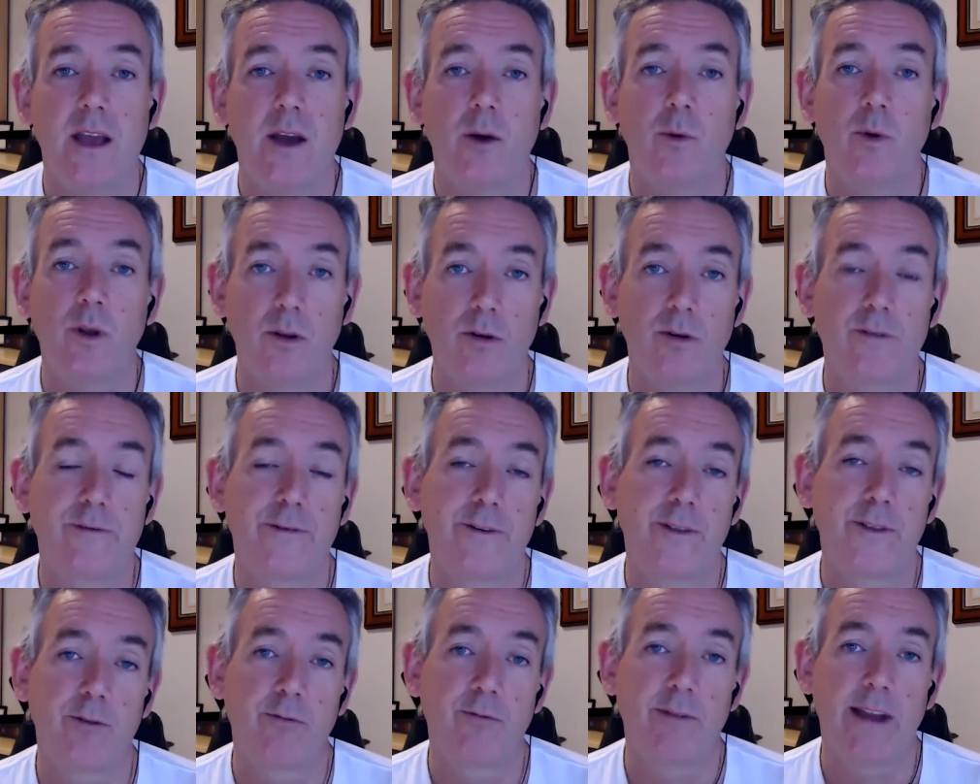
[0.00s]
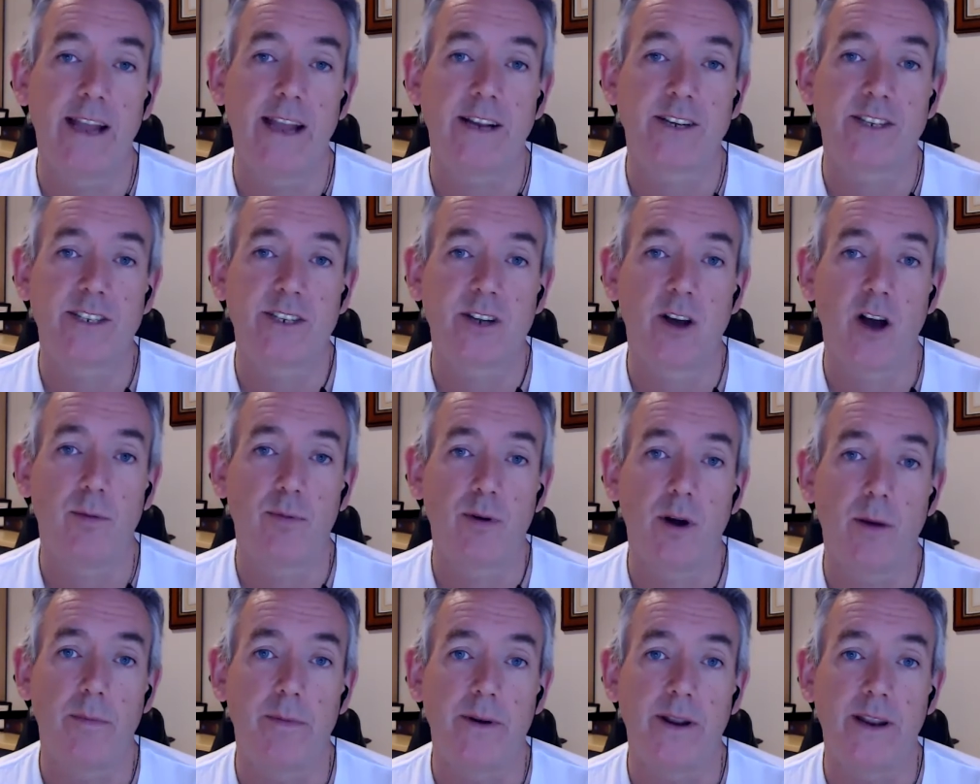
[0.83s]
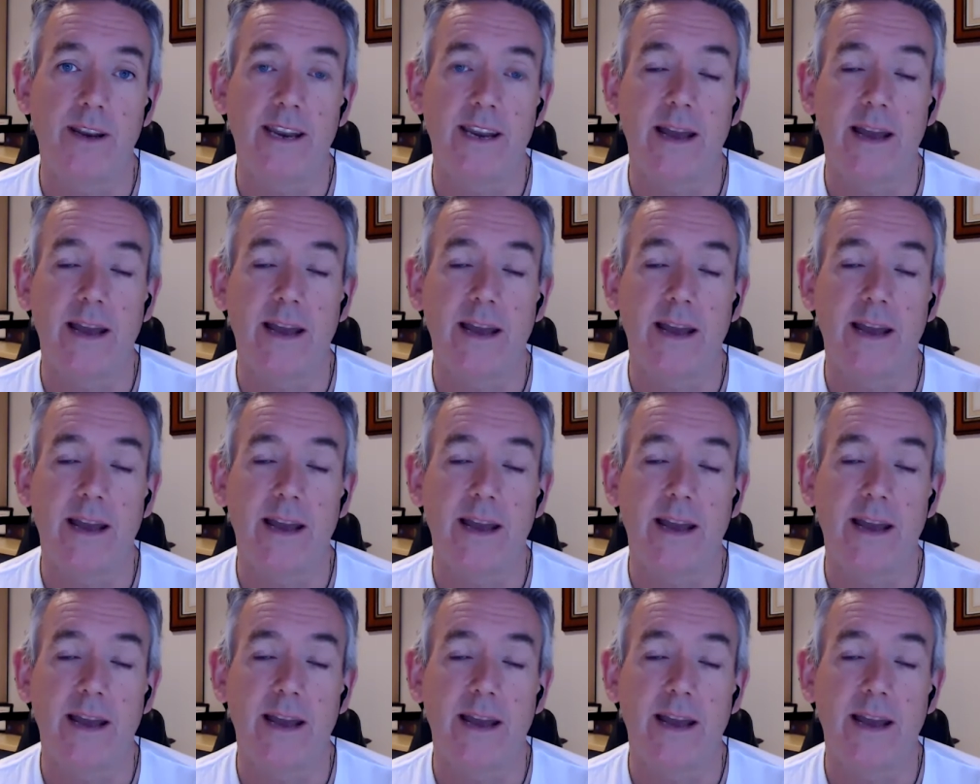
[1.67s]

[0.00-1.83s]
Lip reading: will look for the ranch style property.